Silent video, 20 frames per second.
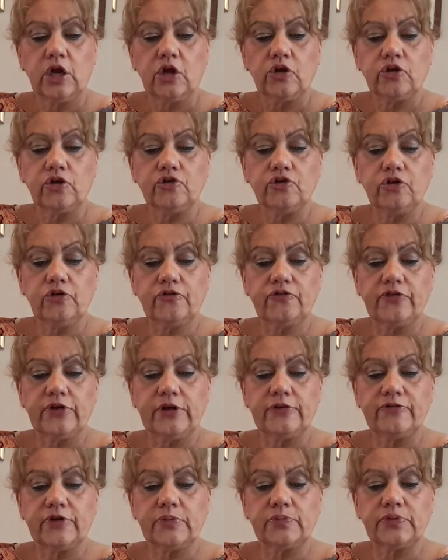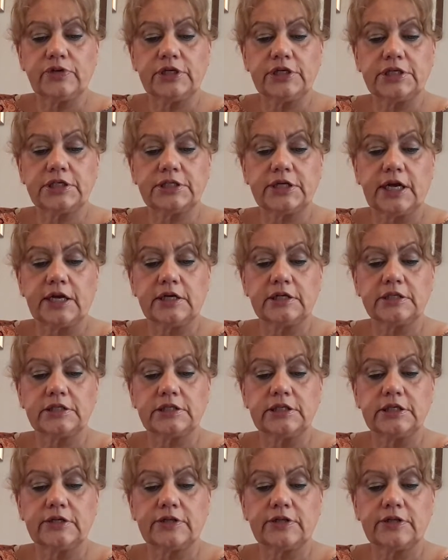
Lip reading: Your new favourite pre-style is here.